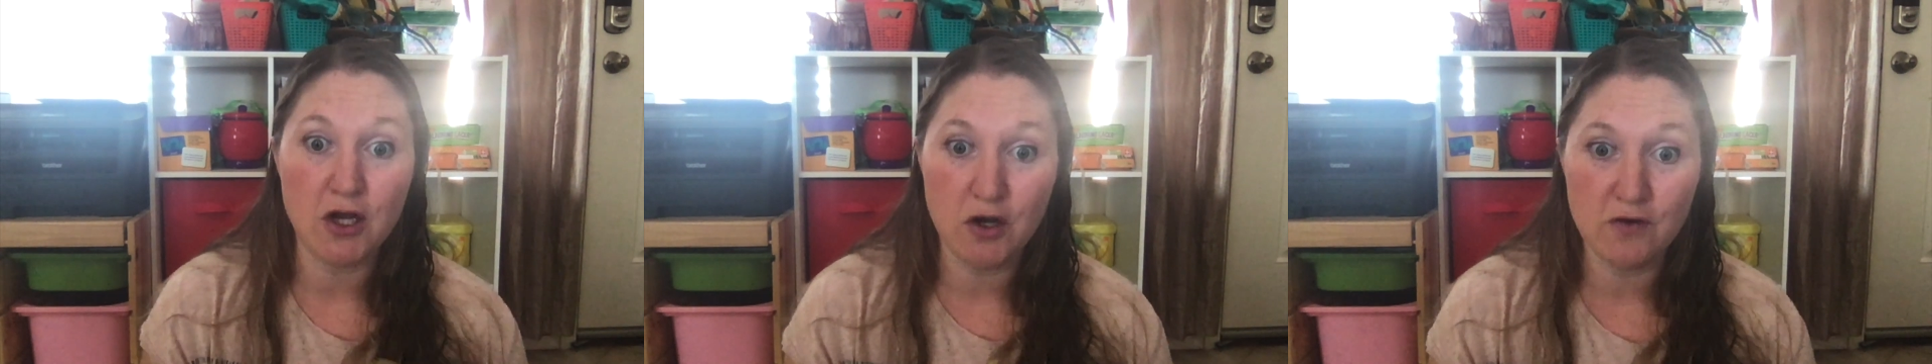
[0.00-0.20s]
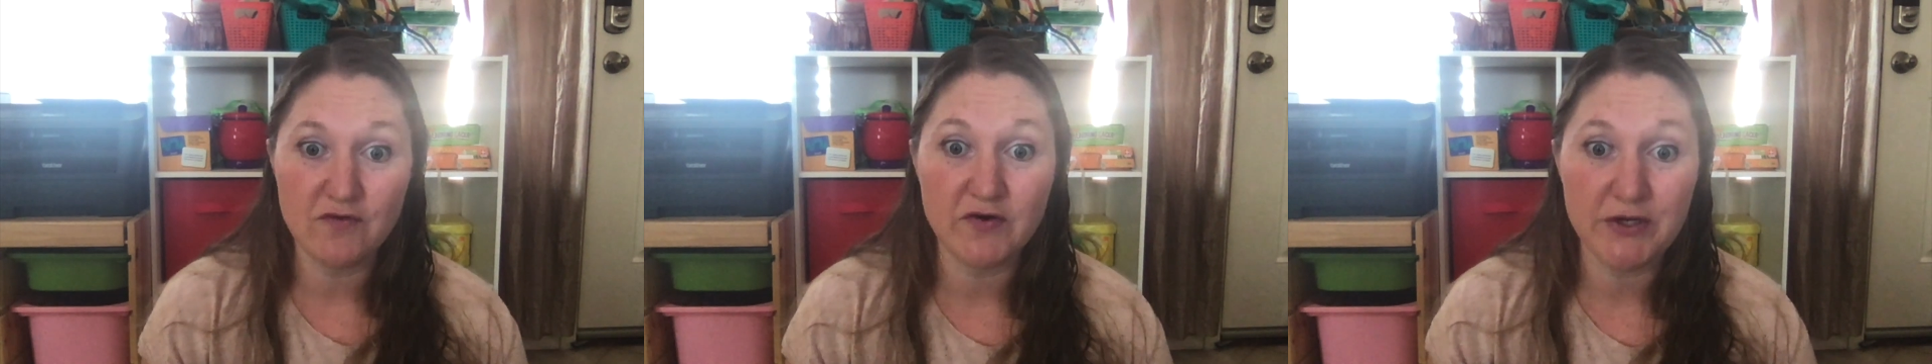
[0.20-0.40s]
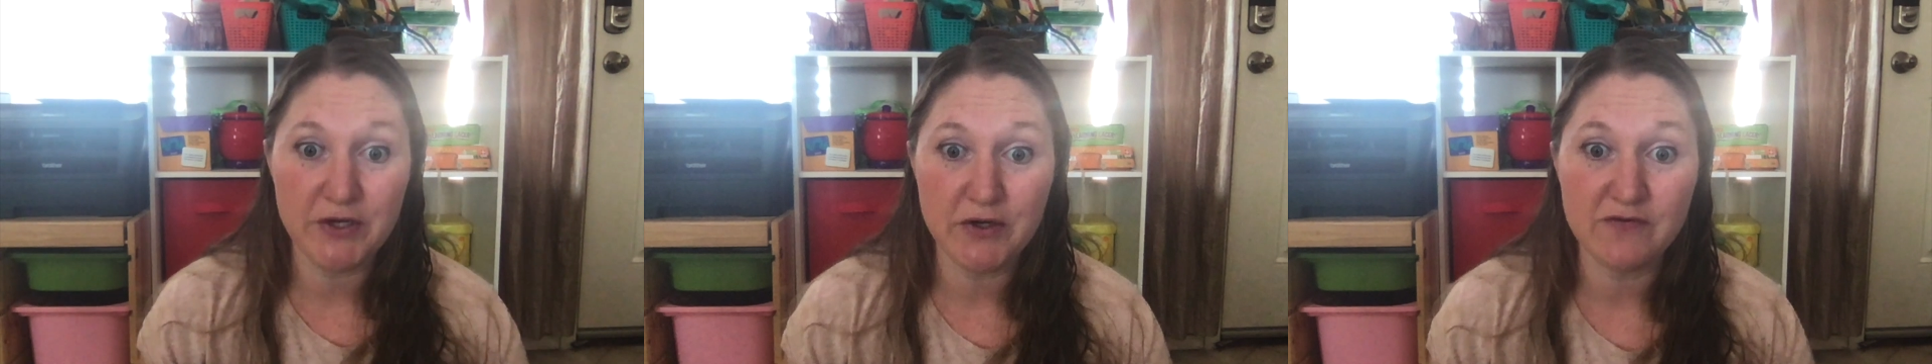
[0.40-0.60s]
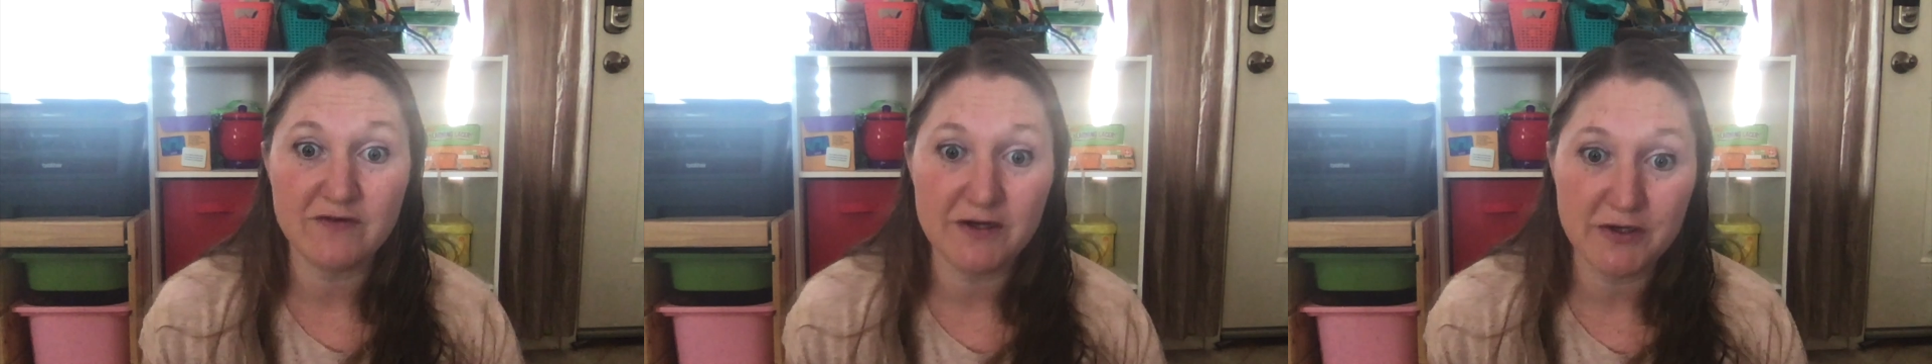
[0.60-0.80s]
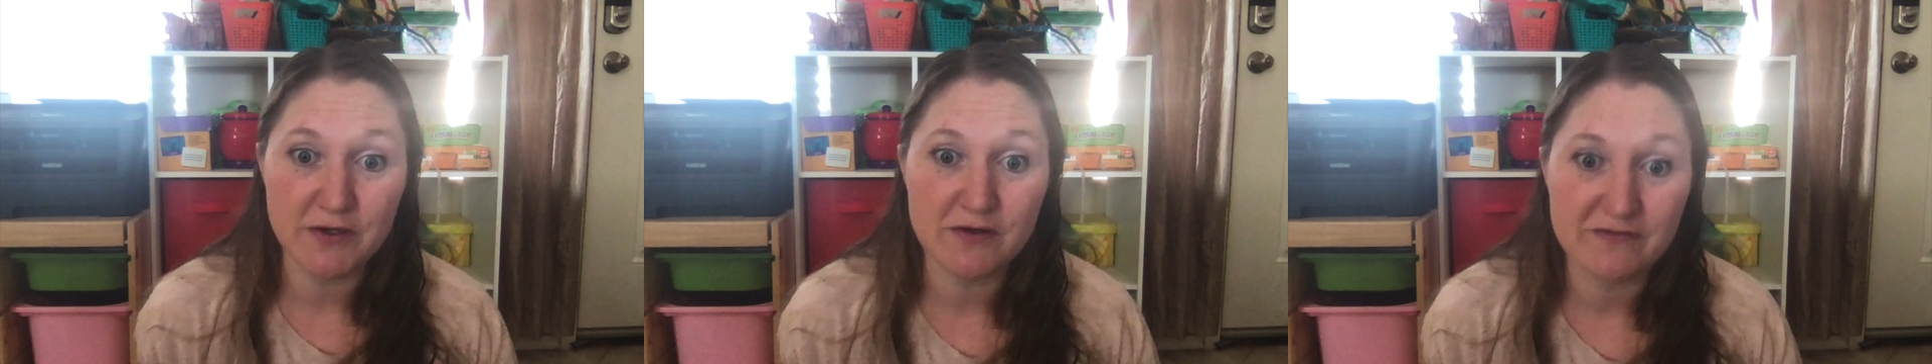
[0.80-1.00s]
over and over
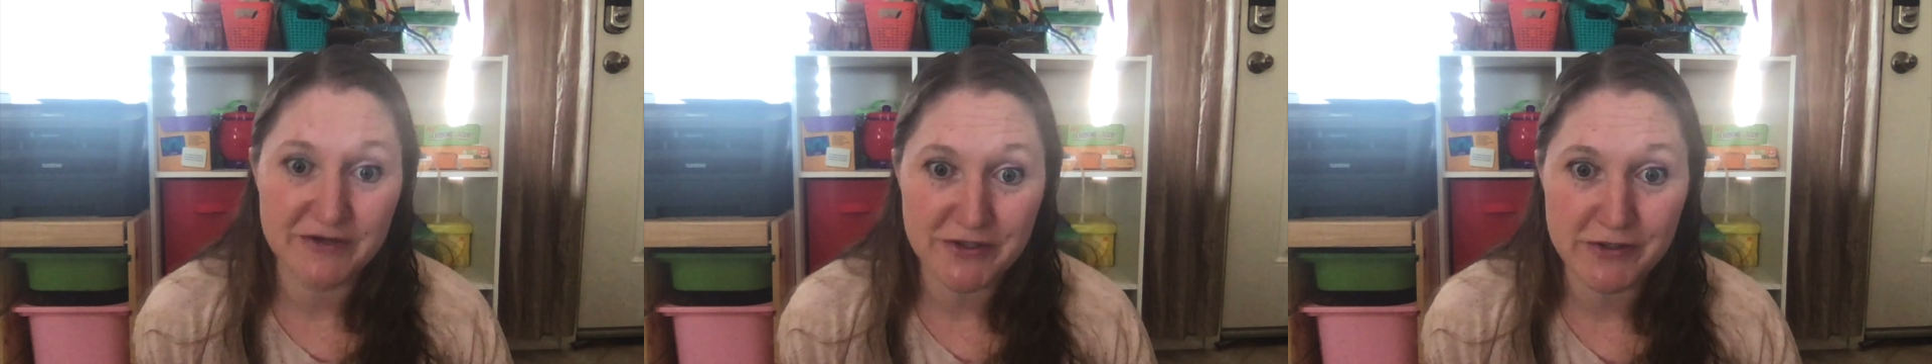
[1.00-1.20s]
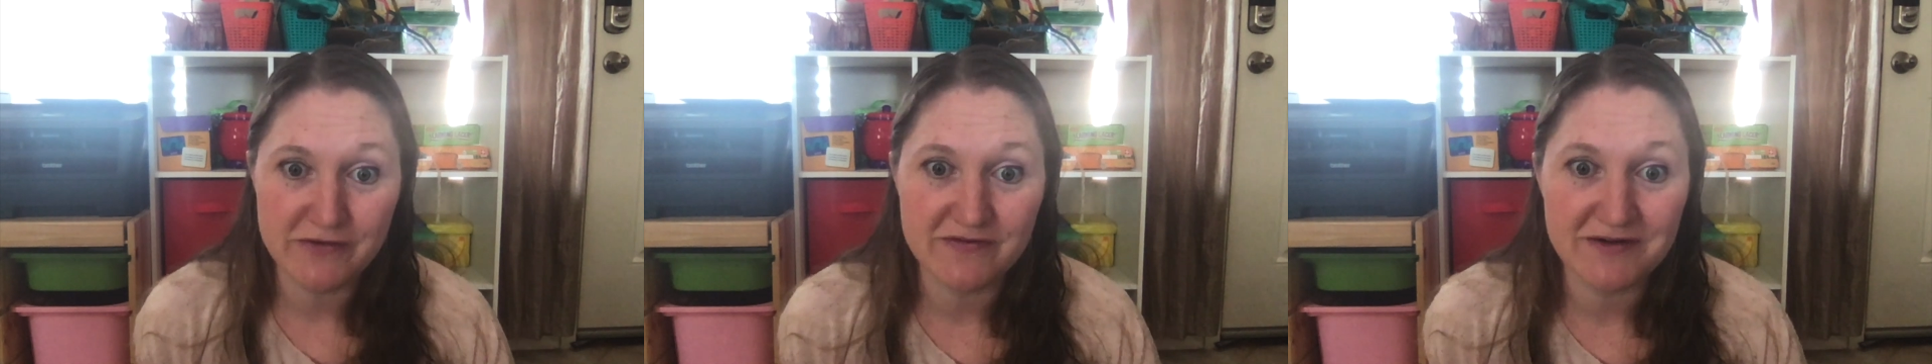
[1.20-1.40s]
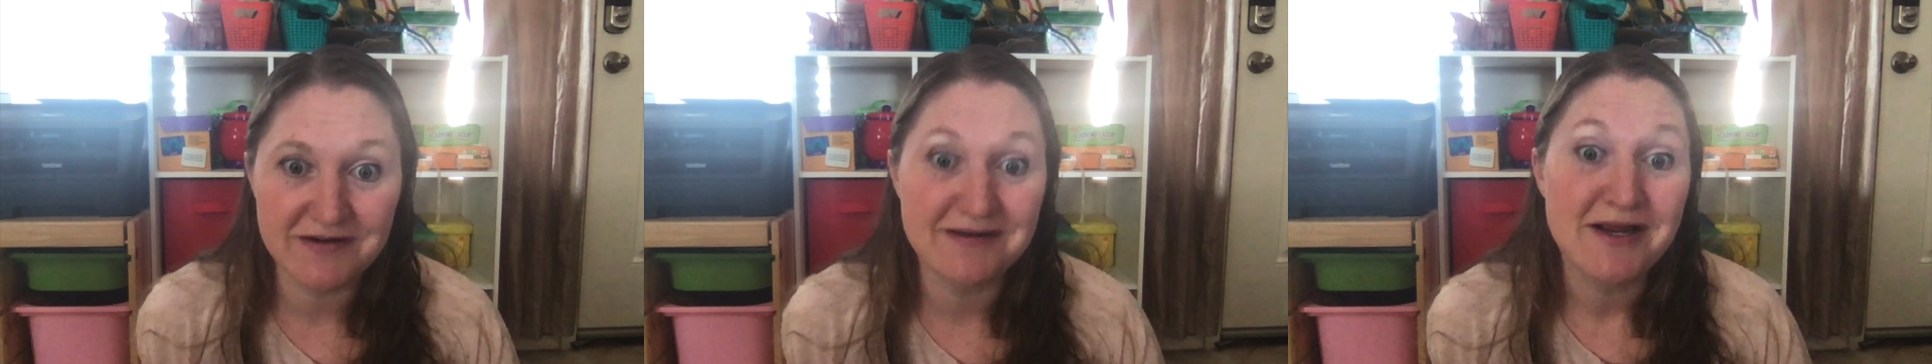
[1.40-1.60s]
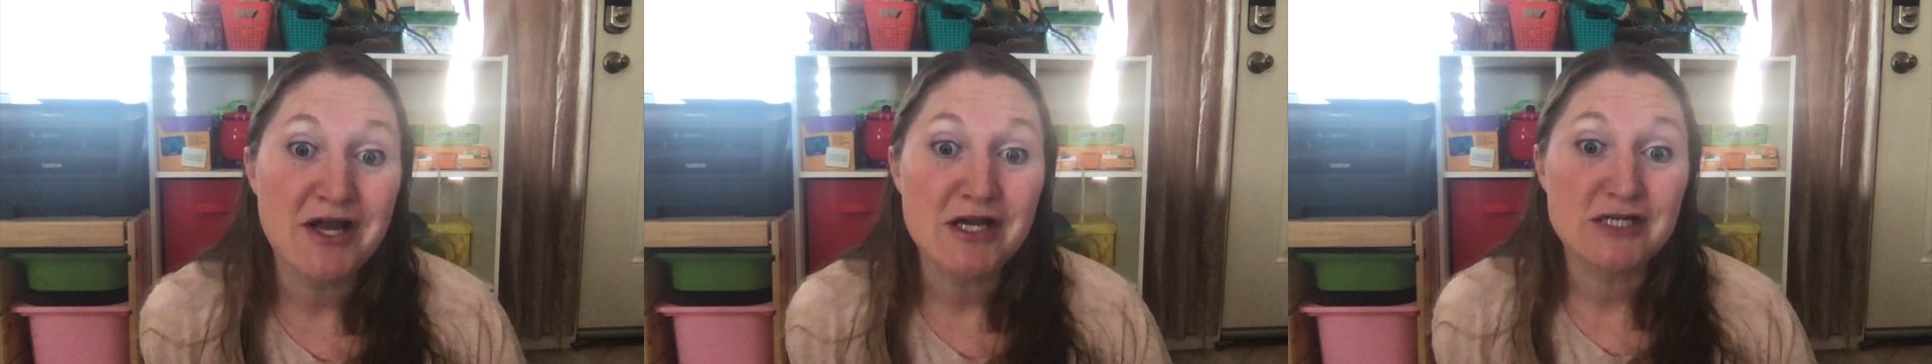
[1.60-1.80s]
and over and over,